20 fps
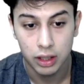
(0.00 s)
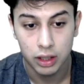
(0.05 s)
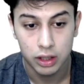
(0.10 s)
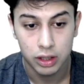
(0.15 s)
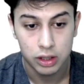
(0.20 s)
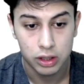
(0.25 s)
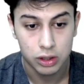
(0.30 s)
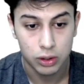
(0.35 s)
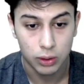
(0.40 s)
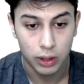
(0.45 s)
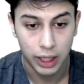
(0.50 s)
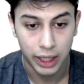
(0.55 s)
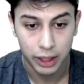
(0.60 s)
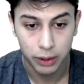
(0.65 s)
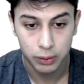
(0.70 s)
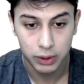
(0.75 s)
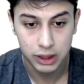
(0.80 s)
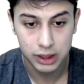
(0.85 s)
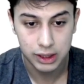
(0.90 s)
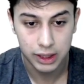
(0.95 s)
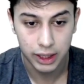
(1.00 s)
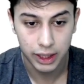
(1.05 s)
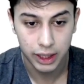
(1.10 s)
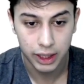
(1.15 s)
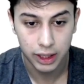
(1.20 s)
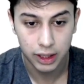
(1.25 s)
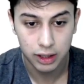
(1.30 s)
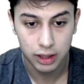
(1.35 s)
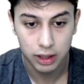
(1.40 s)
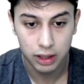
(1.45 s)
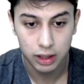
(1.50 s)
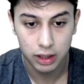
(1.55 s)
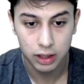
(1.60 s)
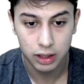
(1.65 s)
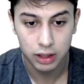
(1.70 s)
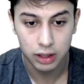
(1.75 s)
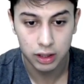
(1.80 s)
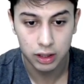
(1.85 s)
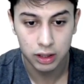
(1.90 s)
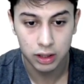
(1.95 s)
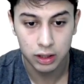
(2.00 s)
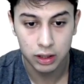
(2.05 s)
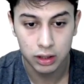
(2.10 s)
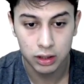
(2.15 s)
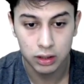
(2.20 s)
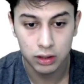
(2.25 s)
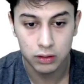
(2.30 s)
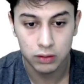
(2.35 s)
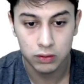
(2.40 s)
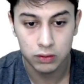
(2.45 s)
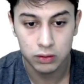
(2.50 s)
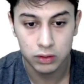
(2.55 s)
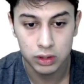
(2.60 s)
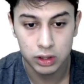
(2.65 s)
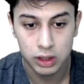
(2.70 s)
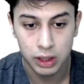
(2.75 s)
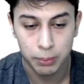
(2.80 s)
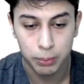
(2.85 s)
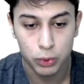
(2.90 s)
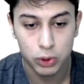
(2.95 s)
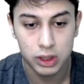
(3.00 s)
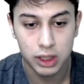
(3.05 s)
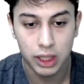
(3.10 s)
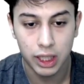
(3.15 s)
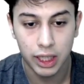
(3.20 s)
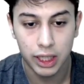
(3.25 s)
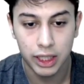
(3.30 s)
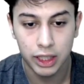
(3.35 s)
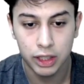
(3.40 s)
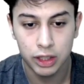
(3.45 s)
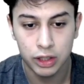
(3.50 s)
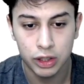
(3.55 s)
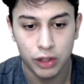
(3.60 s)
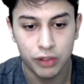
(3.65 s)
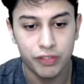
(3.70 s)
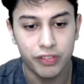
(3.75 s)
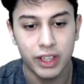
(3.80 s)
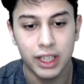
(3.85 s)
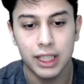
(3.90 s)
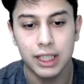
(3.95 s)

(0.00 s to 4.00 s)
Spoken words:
So like we say, supposedly your friend